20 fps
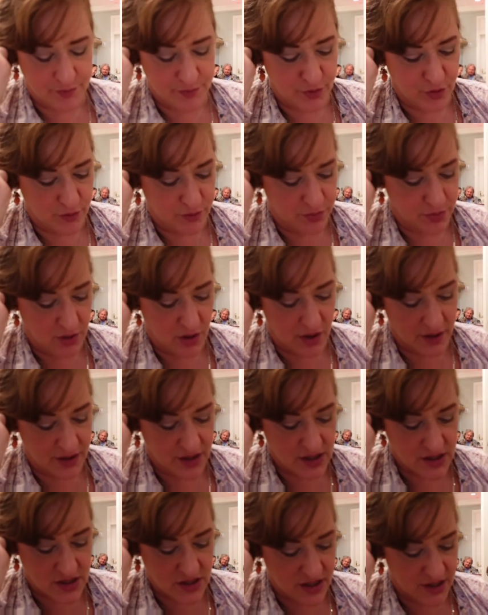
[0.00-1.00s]
or
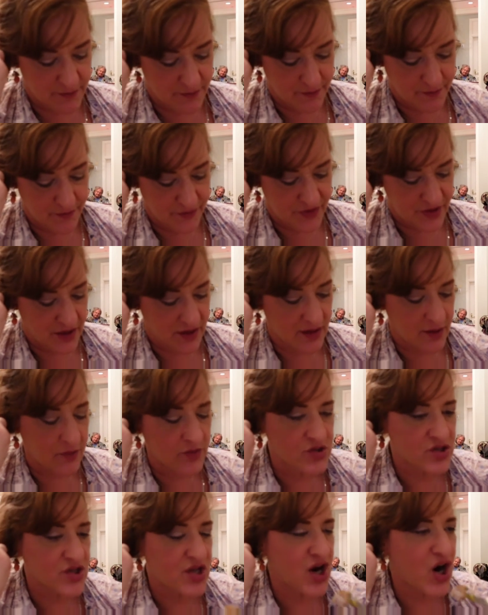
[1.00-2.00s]
blanky type thing that
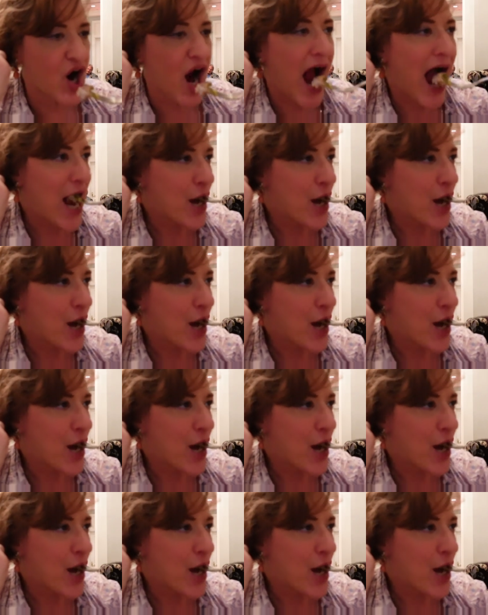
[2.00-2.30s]
was there.